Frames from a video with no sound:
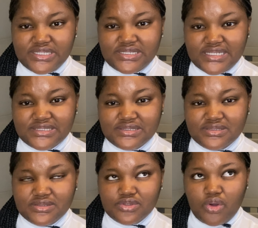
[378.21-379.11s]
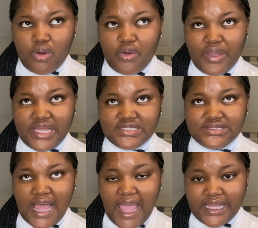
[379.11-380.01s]
It doesn't go away
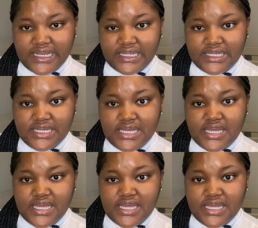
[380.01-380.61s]
entirely,